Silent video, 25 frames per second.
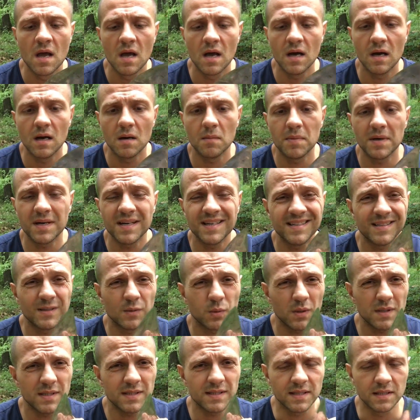But it
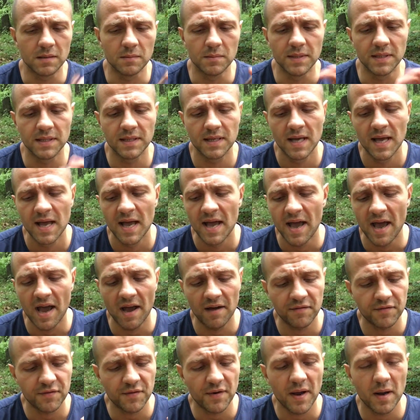twisted a bit.
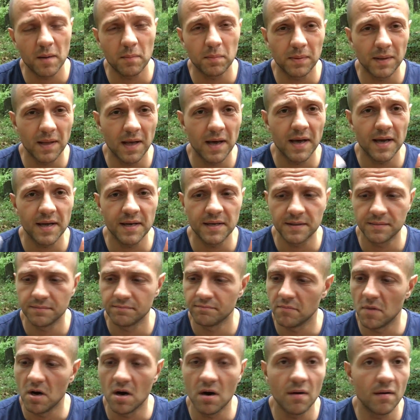After I applied
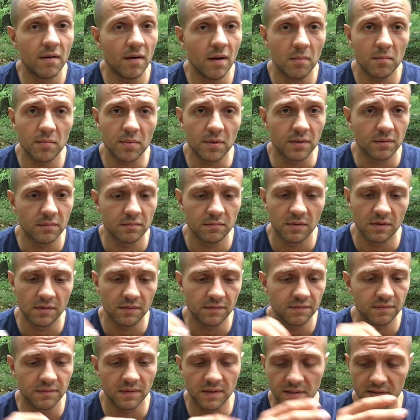a number
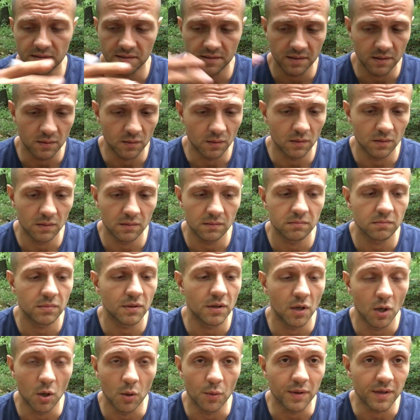of linseed oil
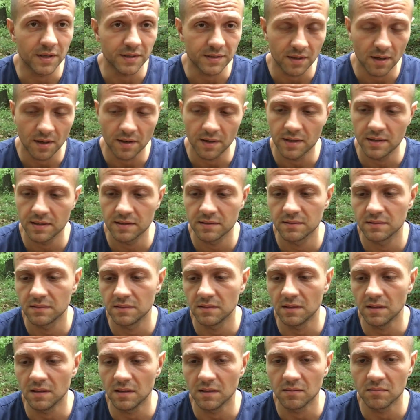coatings on it,
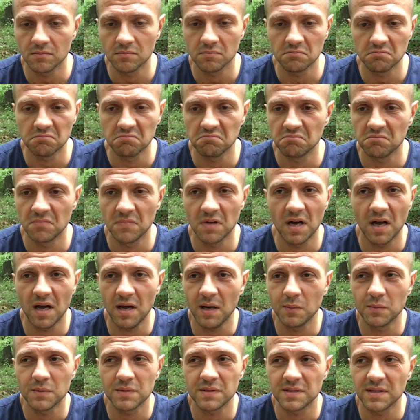
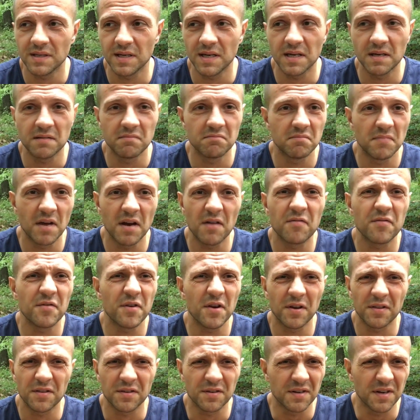I would say
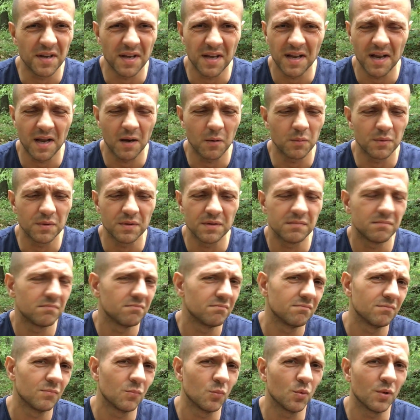every other day
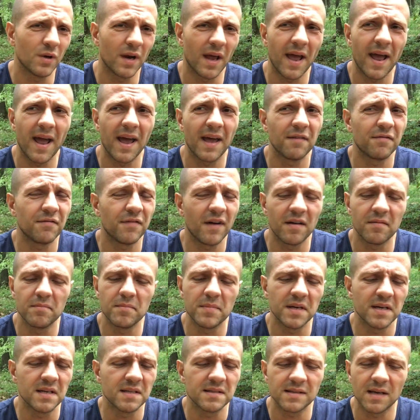when I had 5
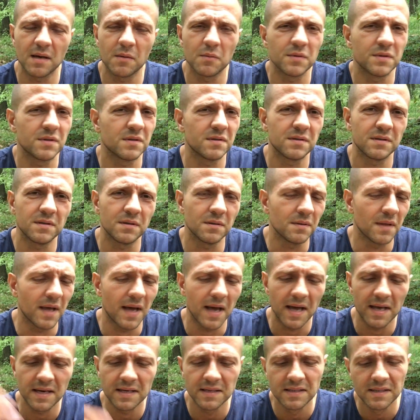minutes, I would just do that.